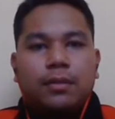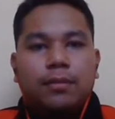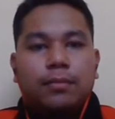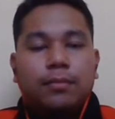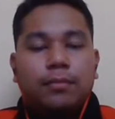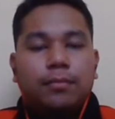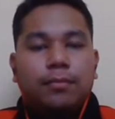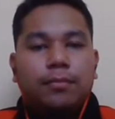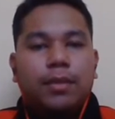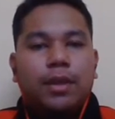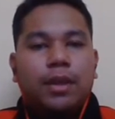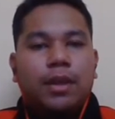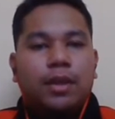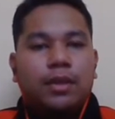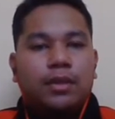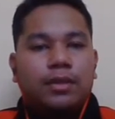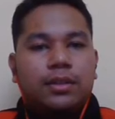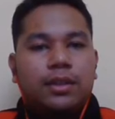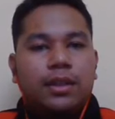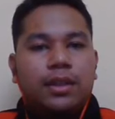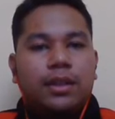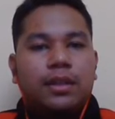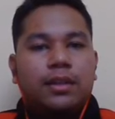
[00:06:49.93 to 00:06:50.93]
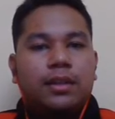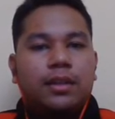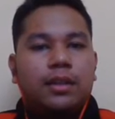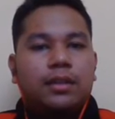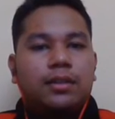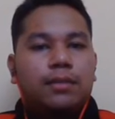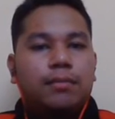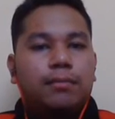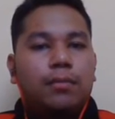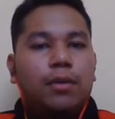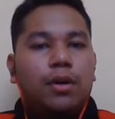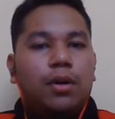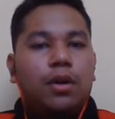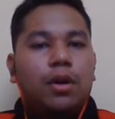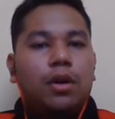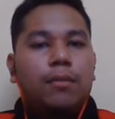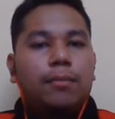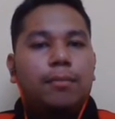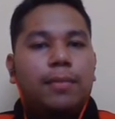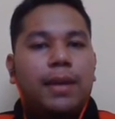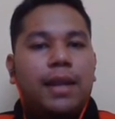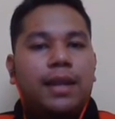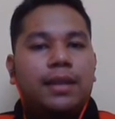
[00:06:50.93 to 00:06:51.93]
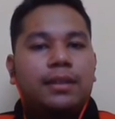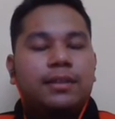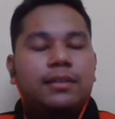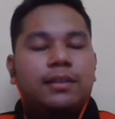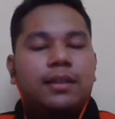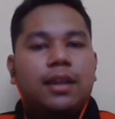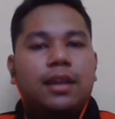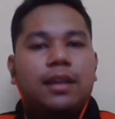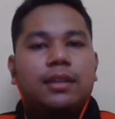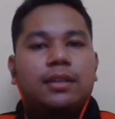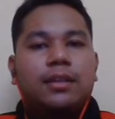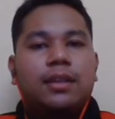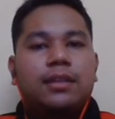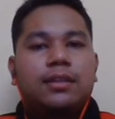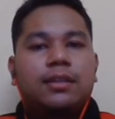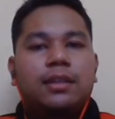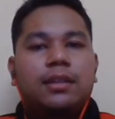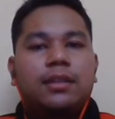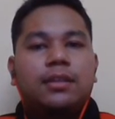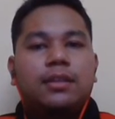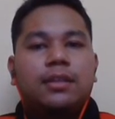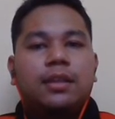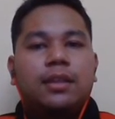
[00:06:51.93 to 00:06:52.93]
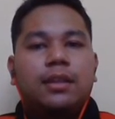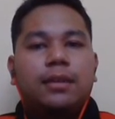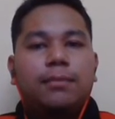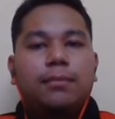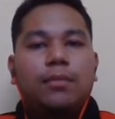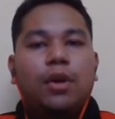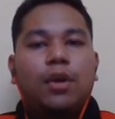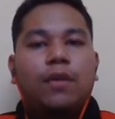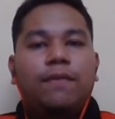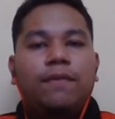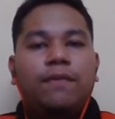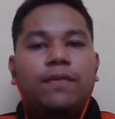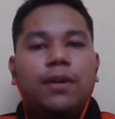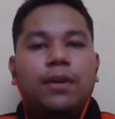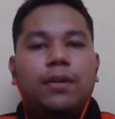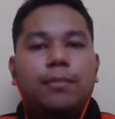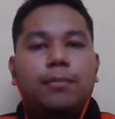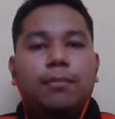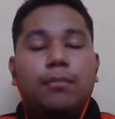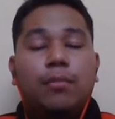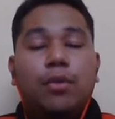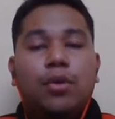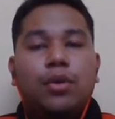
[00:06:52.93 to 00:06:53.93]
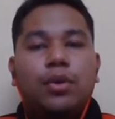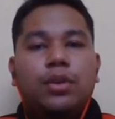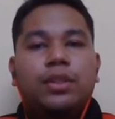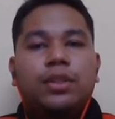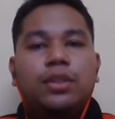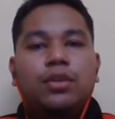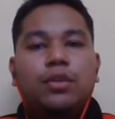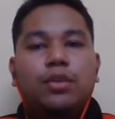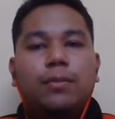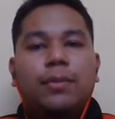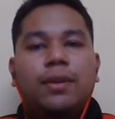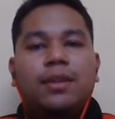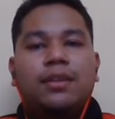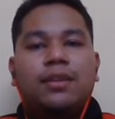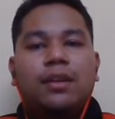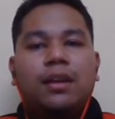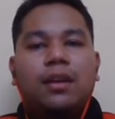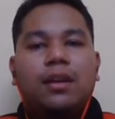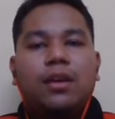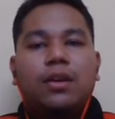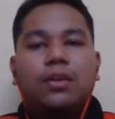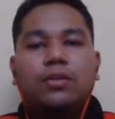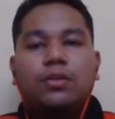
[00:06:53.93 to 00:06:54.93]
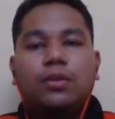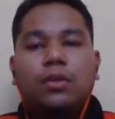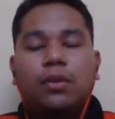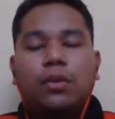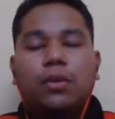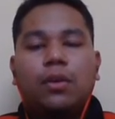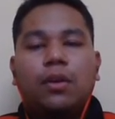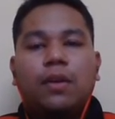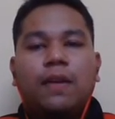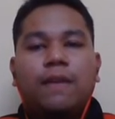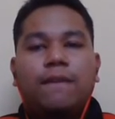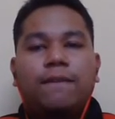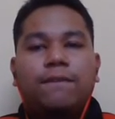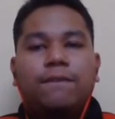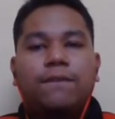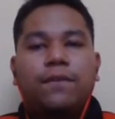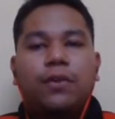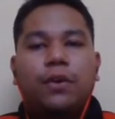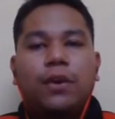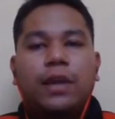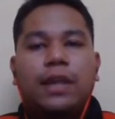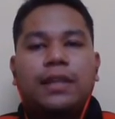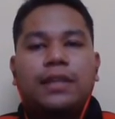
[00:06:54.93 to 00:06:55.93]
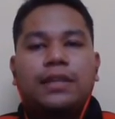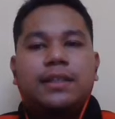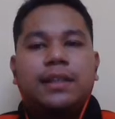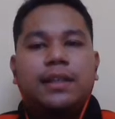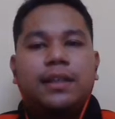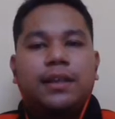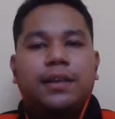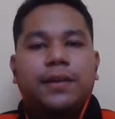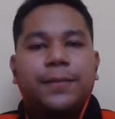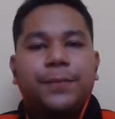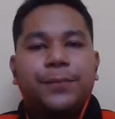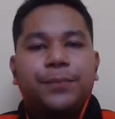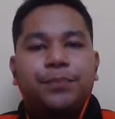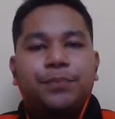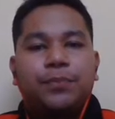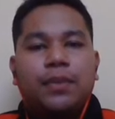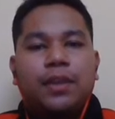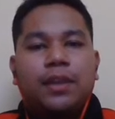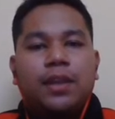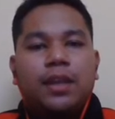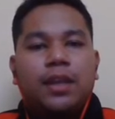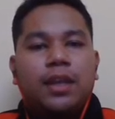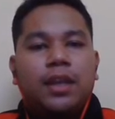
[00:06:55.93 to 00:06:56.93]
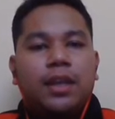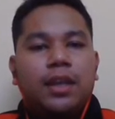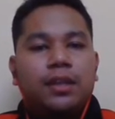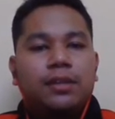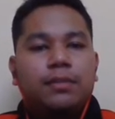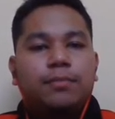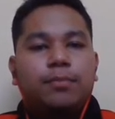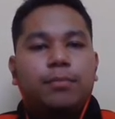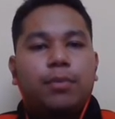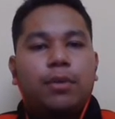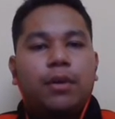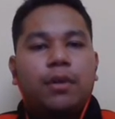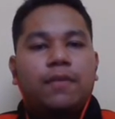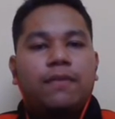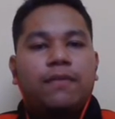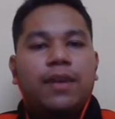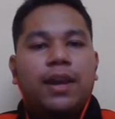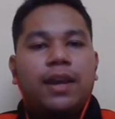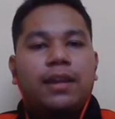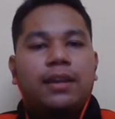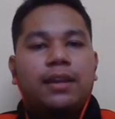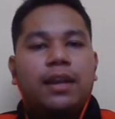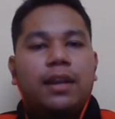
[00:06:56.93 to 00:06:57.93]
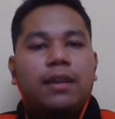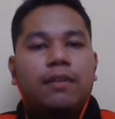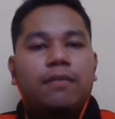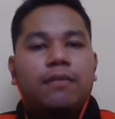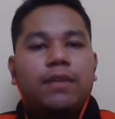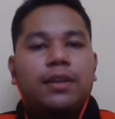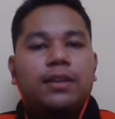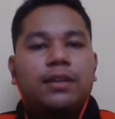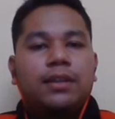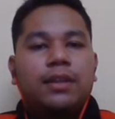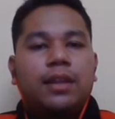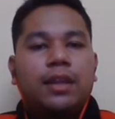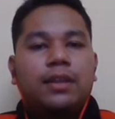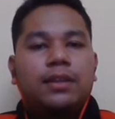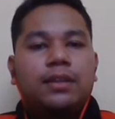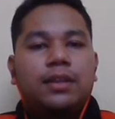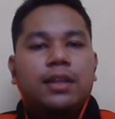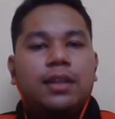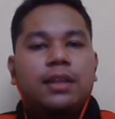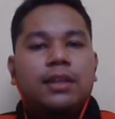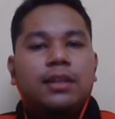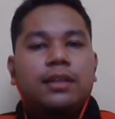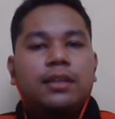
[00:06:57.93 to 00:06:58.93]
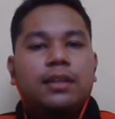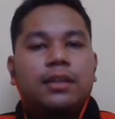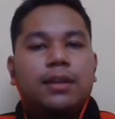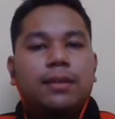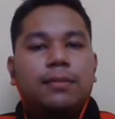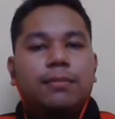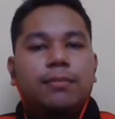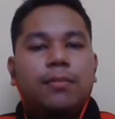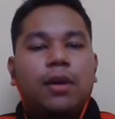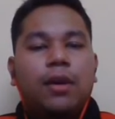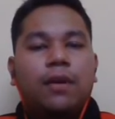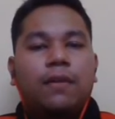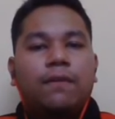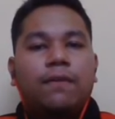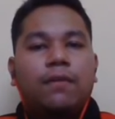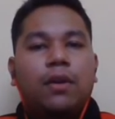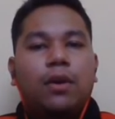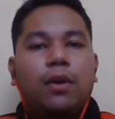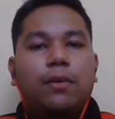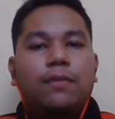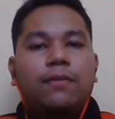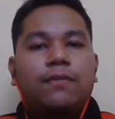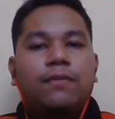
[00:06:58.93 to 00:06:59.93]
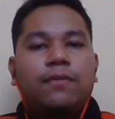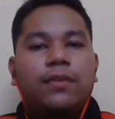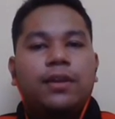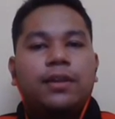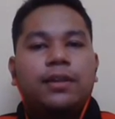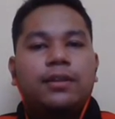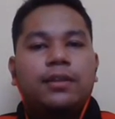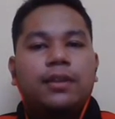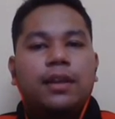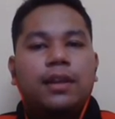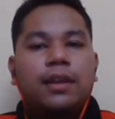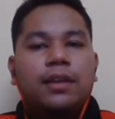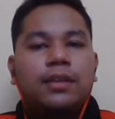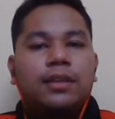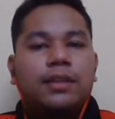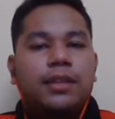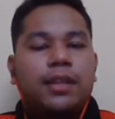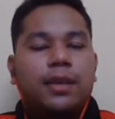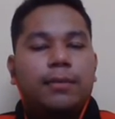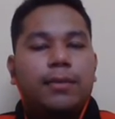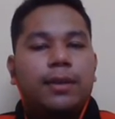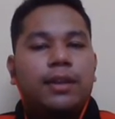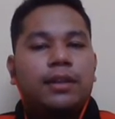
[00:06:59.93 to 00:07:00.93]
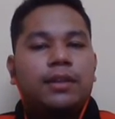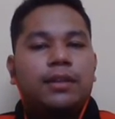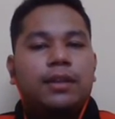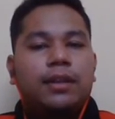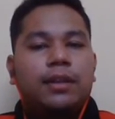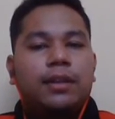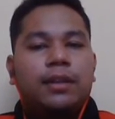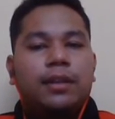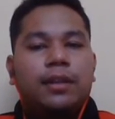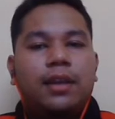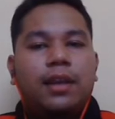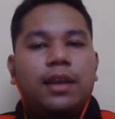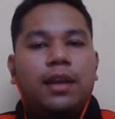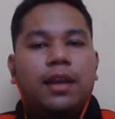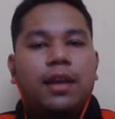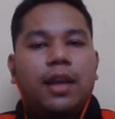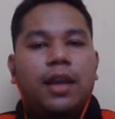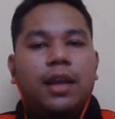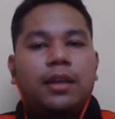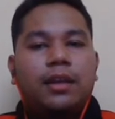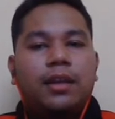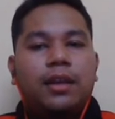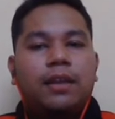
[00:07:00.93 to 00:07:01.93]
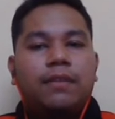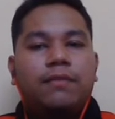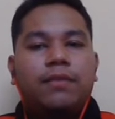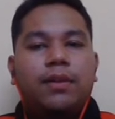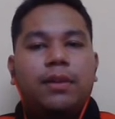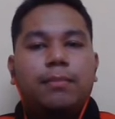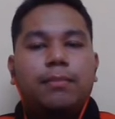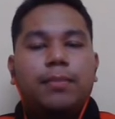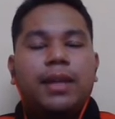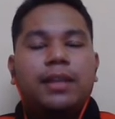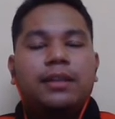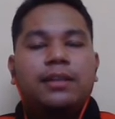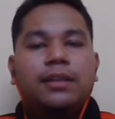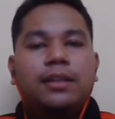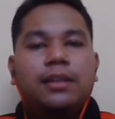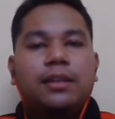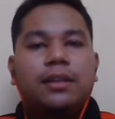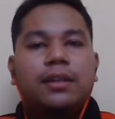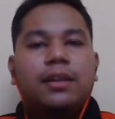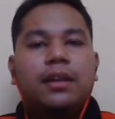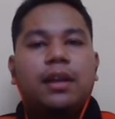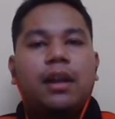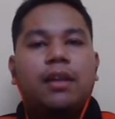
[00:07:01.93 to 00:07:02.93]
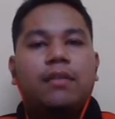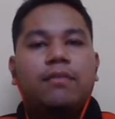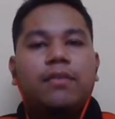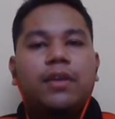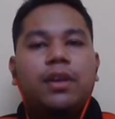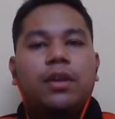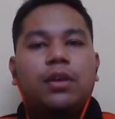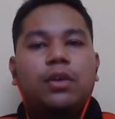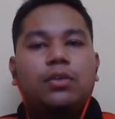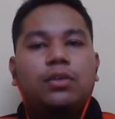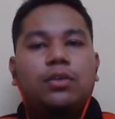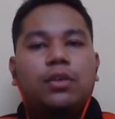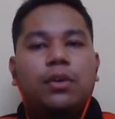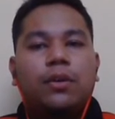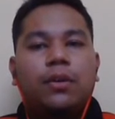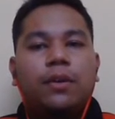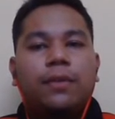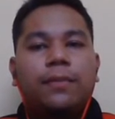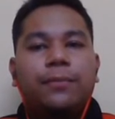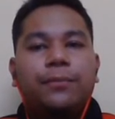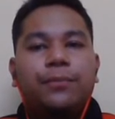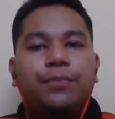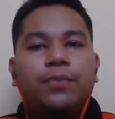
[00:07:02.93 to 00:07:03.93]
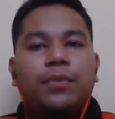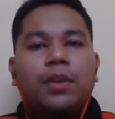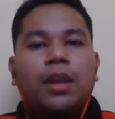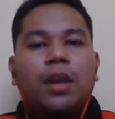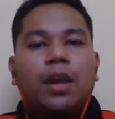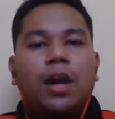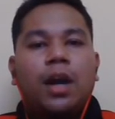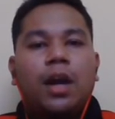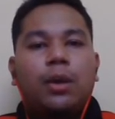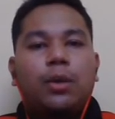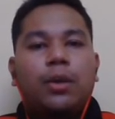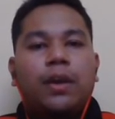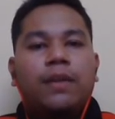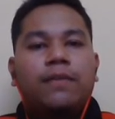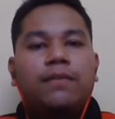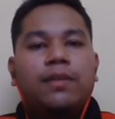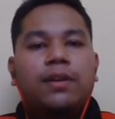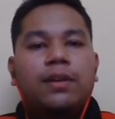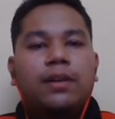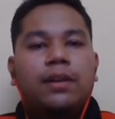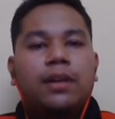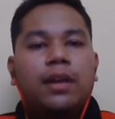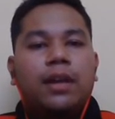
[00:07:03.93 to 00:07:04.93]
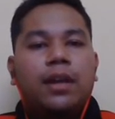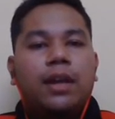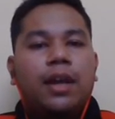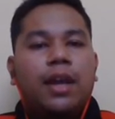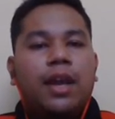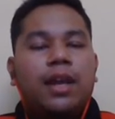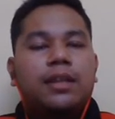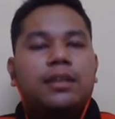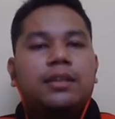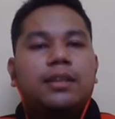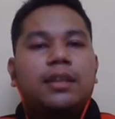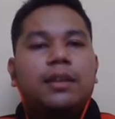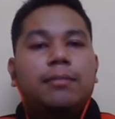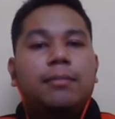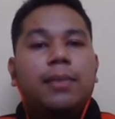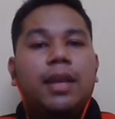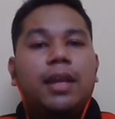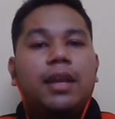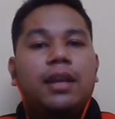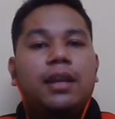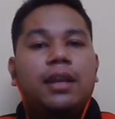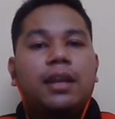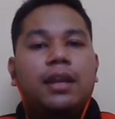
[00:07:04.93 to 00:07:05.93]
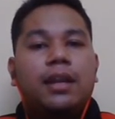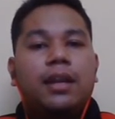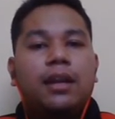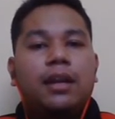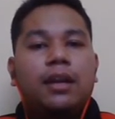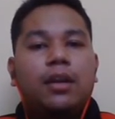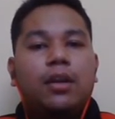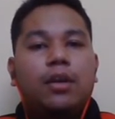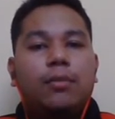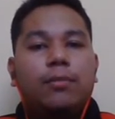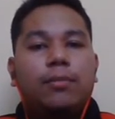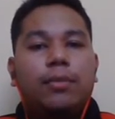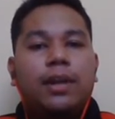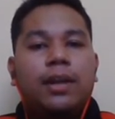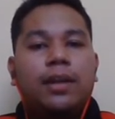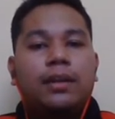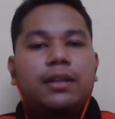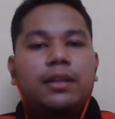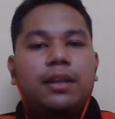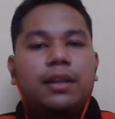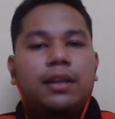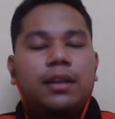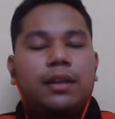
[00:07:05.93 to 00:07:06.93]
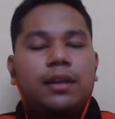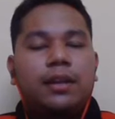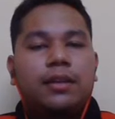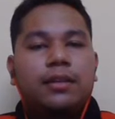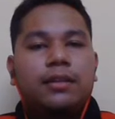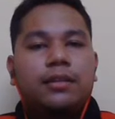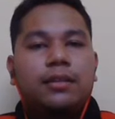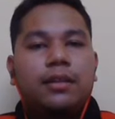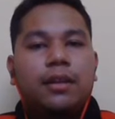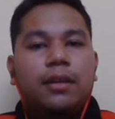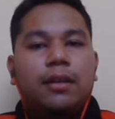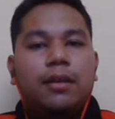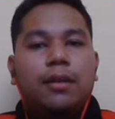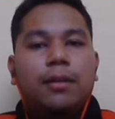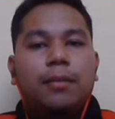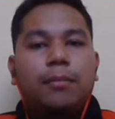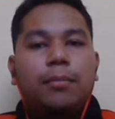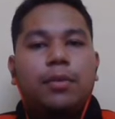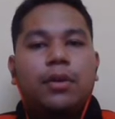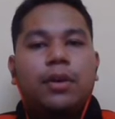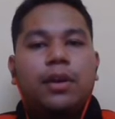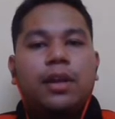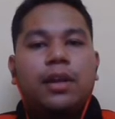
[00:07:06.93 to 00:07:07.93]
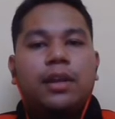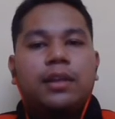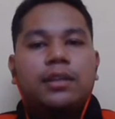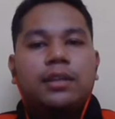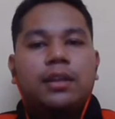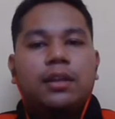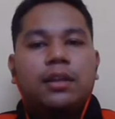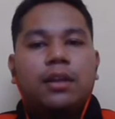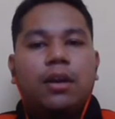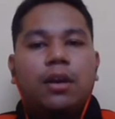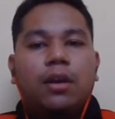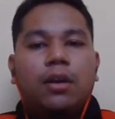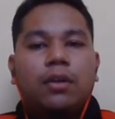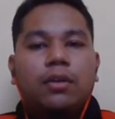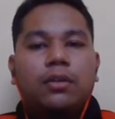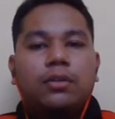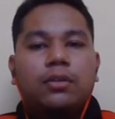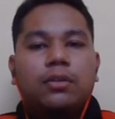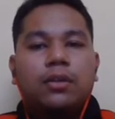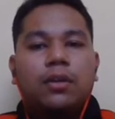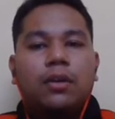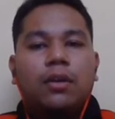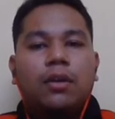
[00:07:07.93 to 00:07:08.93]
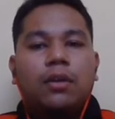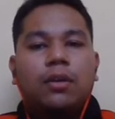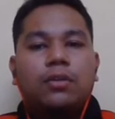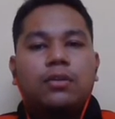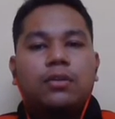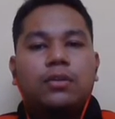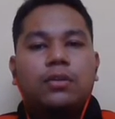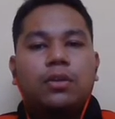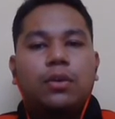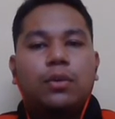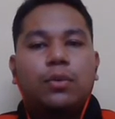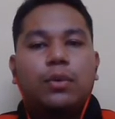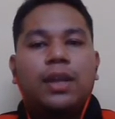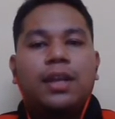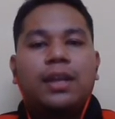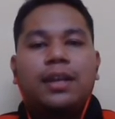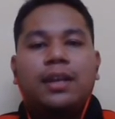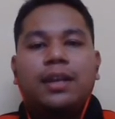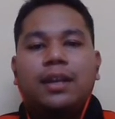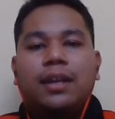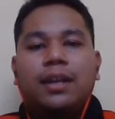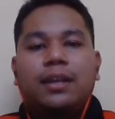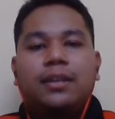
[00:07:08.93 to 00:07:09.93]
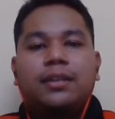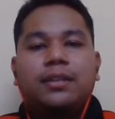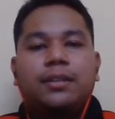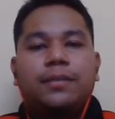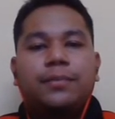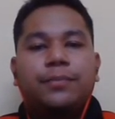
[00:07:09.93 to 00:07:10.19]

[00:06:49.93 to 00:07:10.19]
Because it is more complex, the system offers more geometric control for engineers. It provides advantage in terms of comfort, stability, and even better driving control. However, as the mechanical component increase, production costs also will increase.